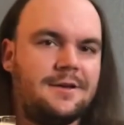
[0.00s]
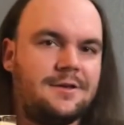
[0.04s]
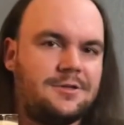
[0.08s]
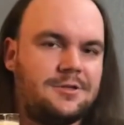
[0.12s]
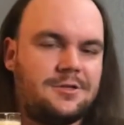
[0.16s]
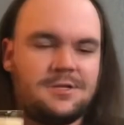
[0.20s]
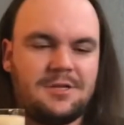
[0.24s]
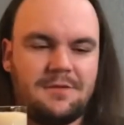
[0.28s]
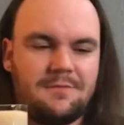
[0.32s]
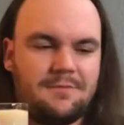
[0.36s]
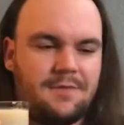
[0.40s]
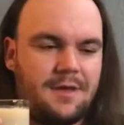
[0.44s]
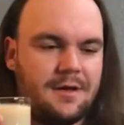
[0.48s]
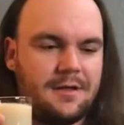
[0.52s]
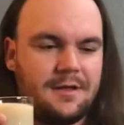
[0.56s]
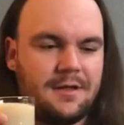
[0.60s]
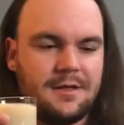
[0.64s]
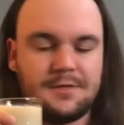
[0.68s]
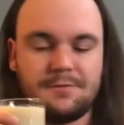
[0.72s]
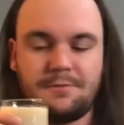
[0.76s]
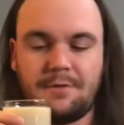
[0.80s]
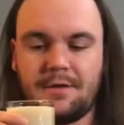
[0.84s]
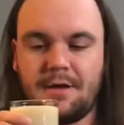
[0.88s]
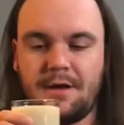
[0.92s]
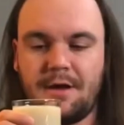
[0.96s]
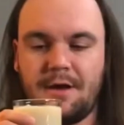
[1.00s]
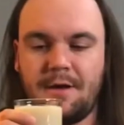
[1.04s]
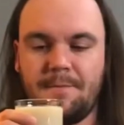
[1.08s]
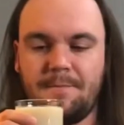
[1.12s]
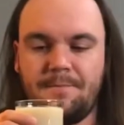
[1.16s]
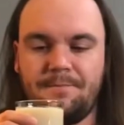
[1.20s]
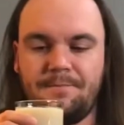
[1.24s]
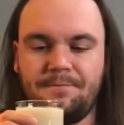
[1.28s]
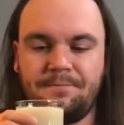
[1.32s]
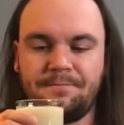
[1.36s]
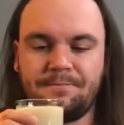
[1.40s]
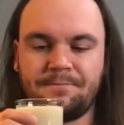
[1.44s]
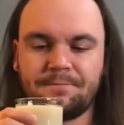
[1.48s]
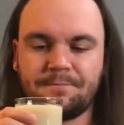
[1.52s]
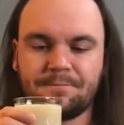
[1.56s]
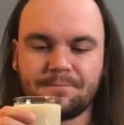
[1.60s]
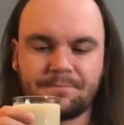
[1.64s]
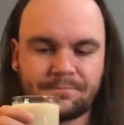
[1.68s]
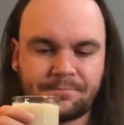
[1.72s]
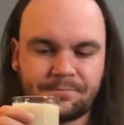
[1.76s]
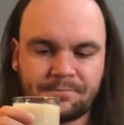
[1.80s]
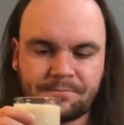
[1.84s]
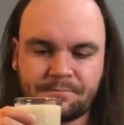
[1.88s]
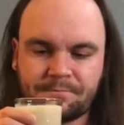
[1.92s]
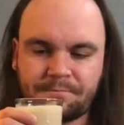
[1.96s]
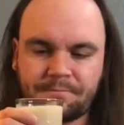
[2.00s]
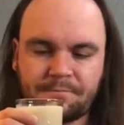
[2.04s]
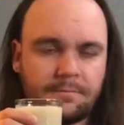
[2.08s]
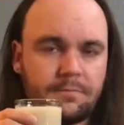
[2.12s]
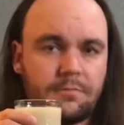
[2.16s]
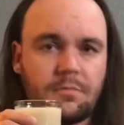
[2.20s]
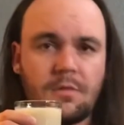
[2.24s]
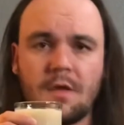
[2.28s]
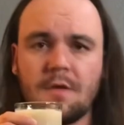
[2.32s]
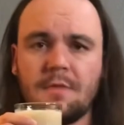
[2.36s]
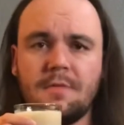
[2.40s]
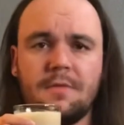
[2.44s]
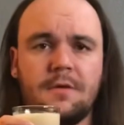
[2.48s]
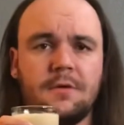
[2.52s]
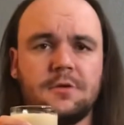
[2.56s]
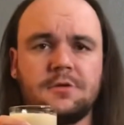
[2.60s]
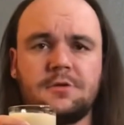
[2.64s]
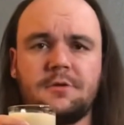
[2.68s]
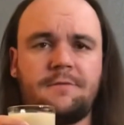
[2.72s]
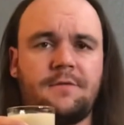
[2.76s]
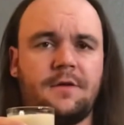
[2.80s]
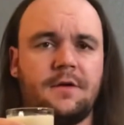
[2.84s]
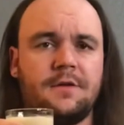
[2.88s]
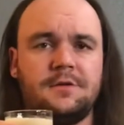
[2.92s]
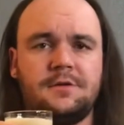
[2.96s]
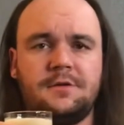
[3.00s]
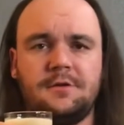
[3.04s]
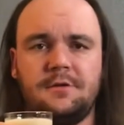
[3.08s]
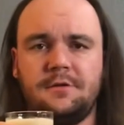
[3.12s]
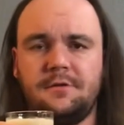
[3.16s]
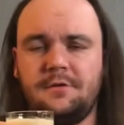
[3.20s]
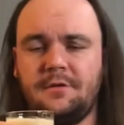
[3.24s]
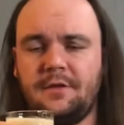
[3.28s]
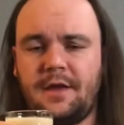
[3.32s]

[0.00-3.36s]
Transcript: cheap Bailey's, but those are fun too.